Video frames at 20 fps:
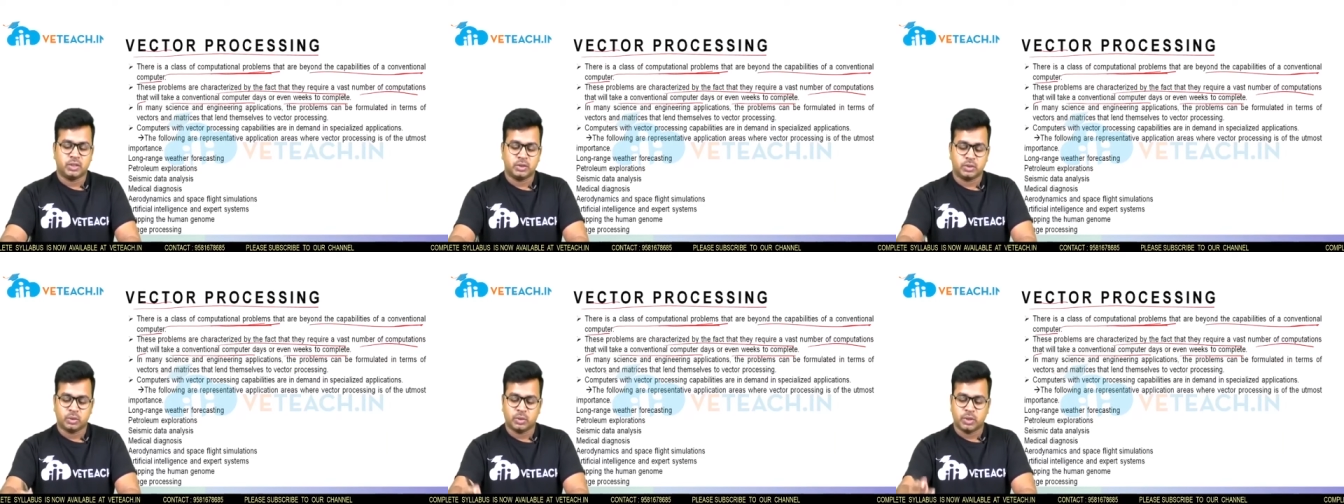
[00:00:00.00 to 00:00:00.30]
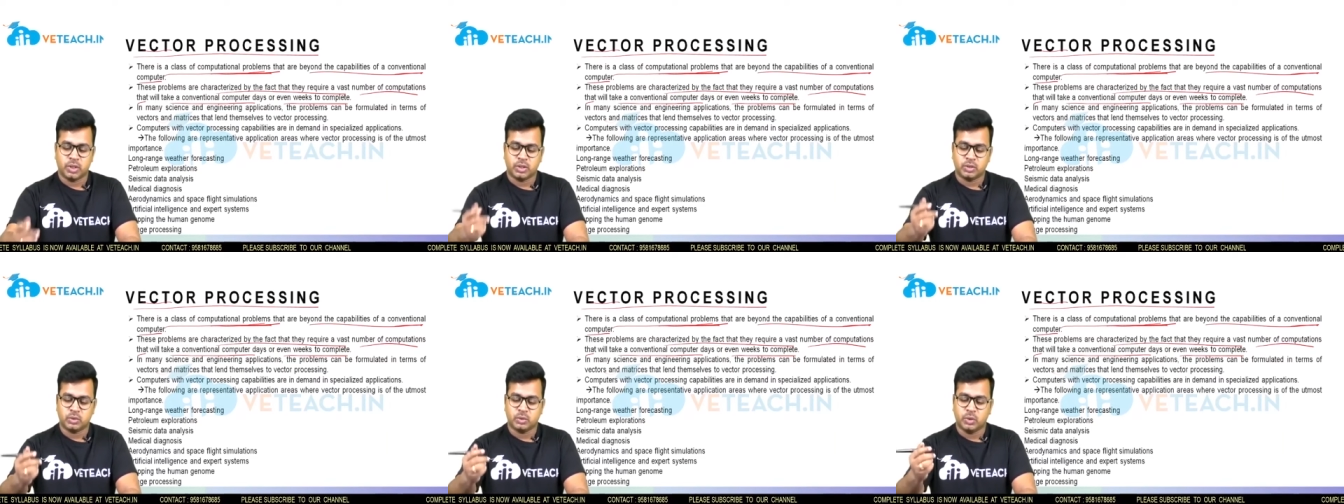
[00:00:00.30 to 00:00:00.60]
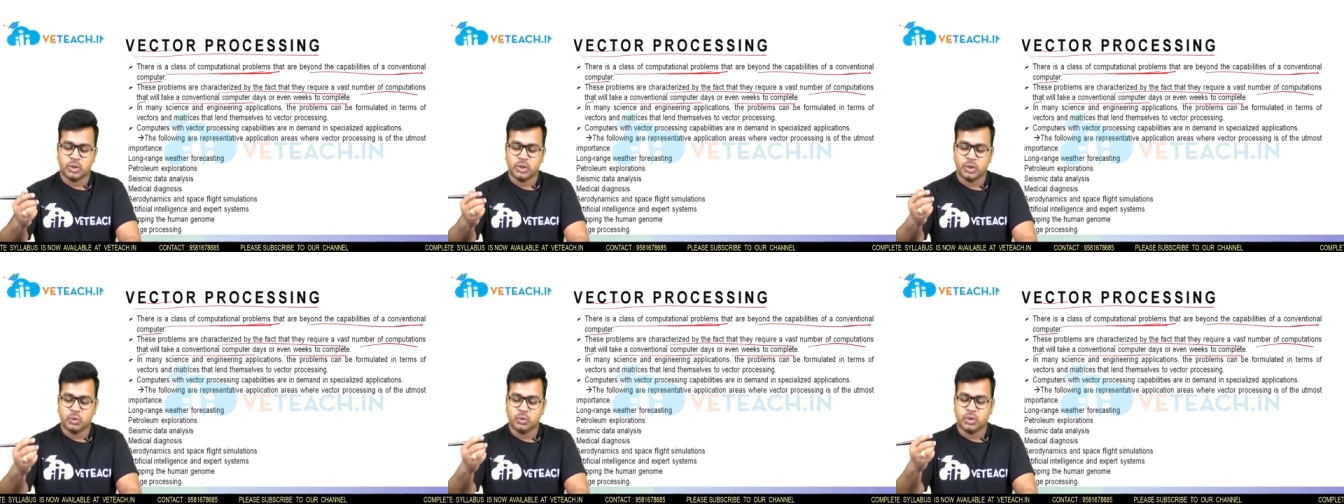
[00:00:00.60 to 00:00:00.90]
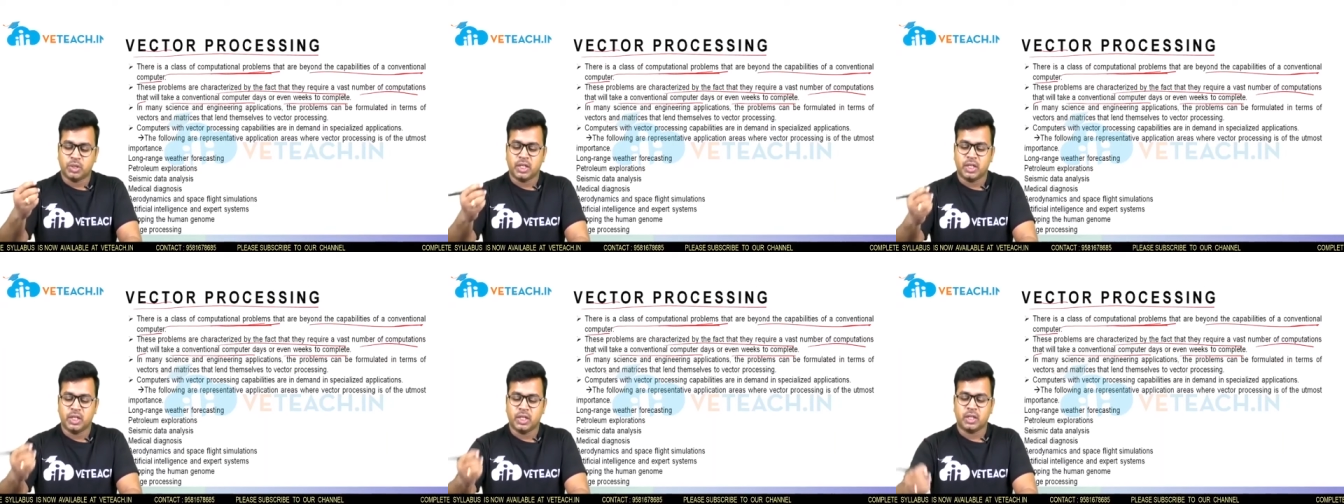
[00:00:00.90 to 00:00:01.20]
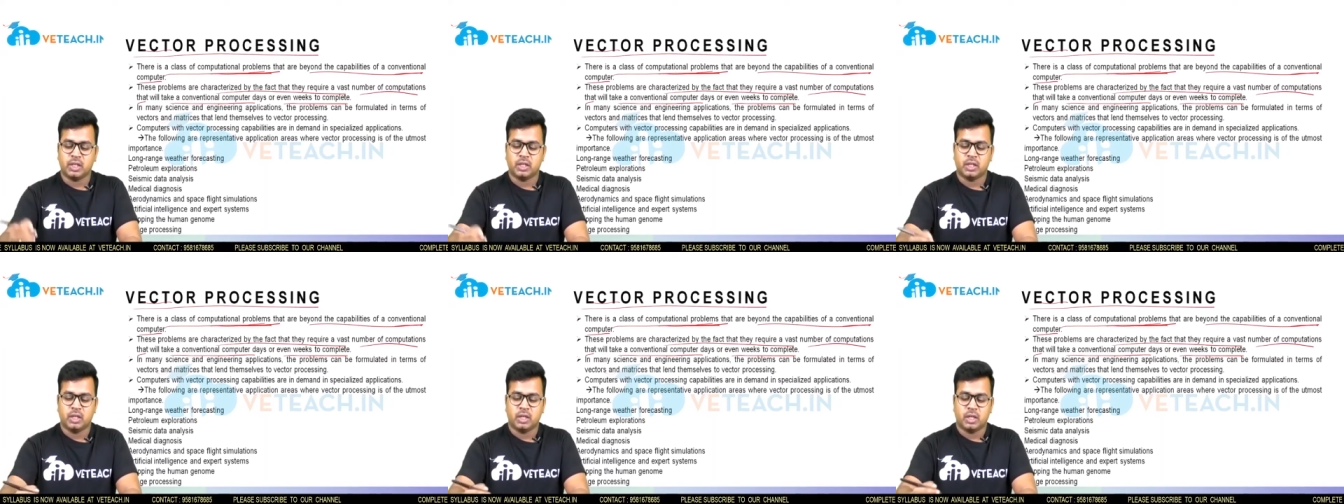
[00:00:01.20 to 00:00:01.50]
So it is going to
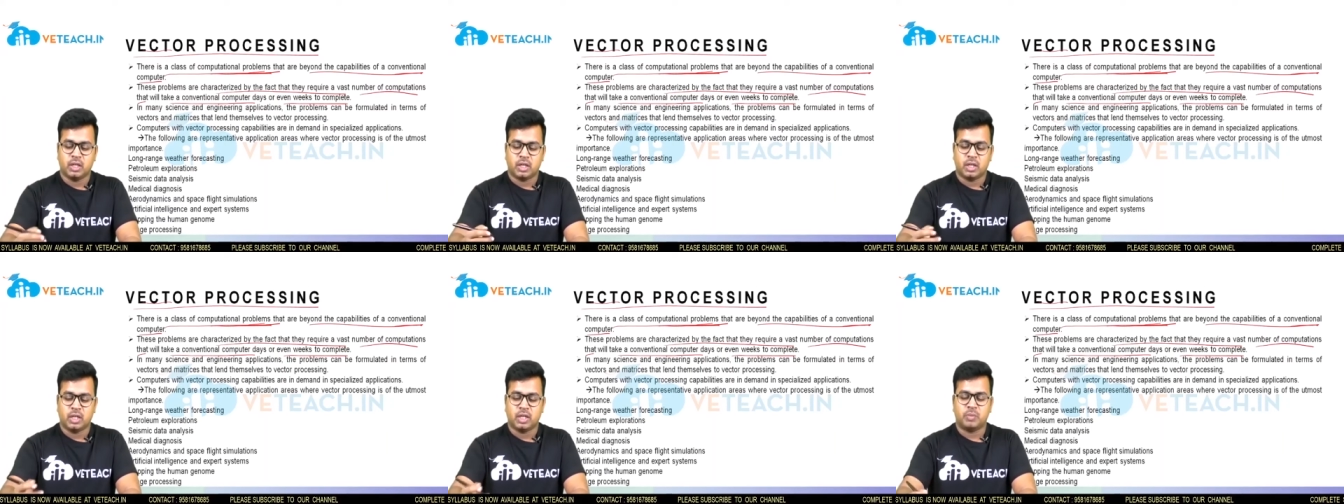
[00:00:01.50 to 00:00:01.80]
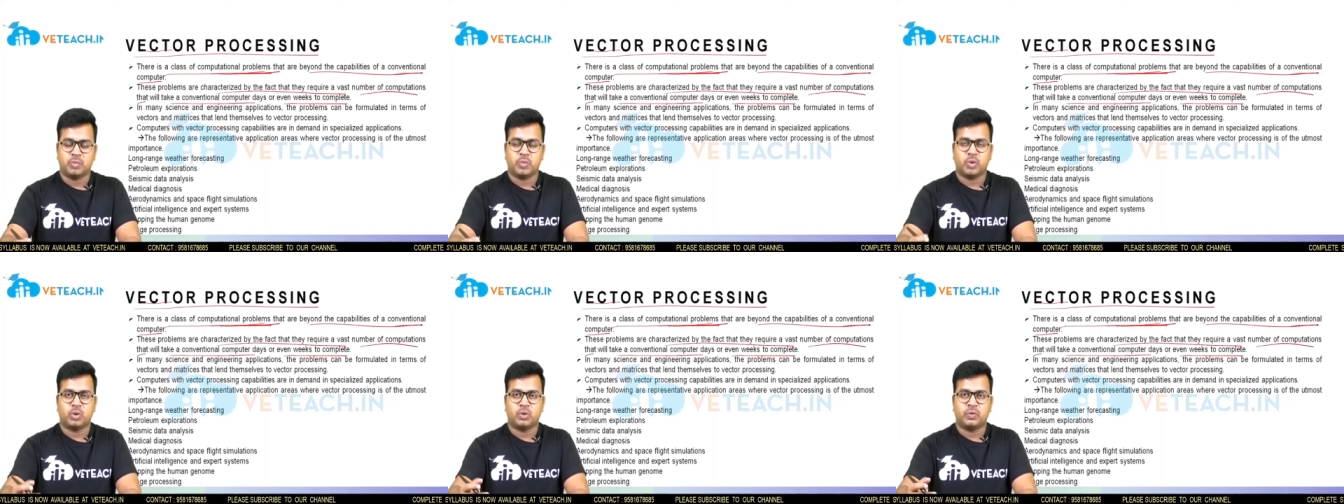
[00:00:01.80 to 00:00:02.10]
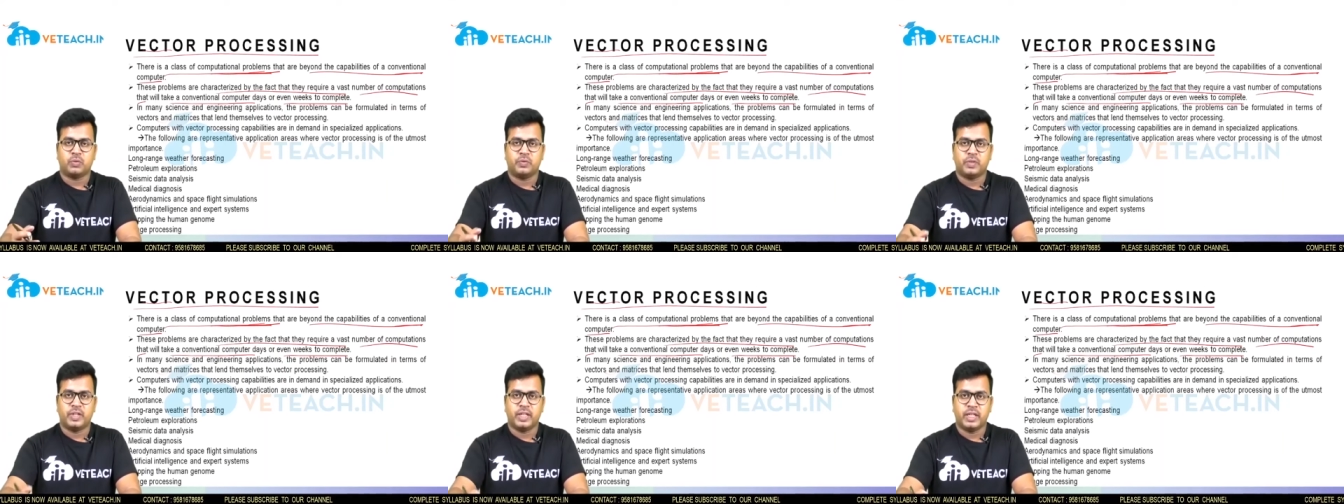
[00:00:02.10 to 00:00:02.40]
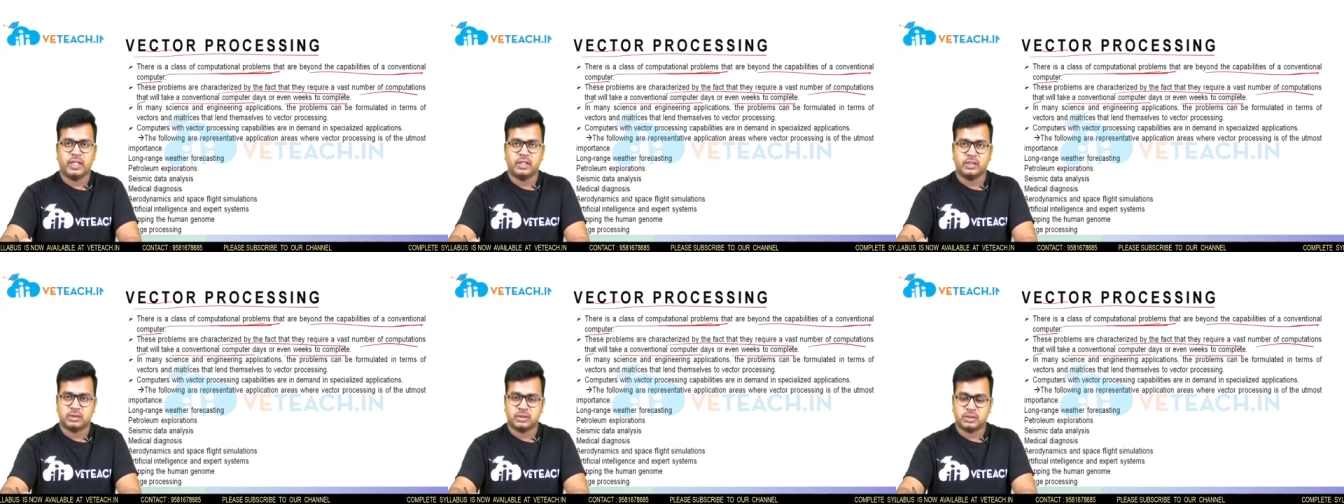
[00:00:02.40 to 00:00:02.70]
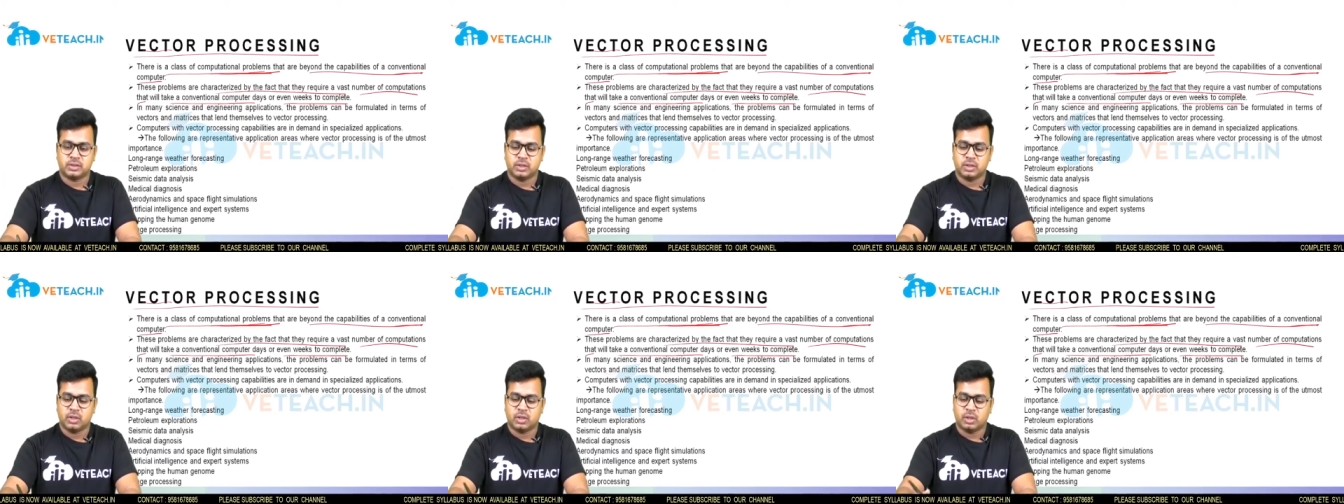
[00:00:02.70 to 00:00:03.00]
take a number of days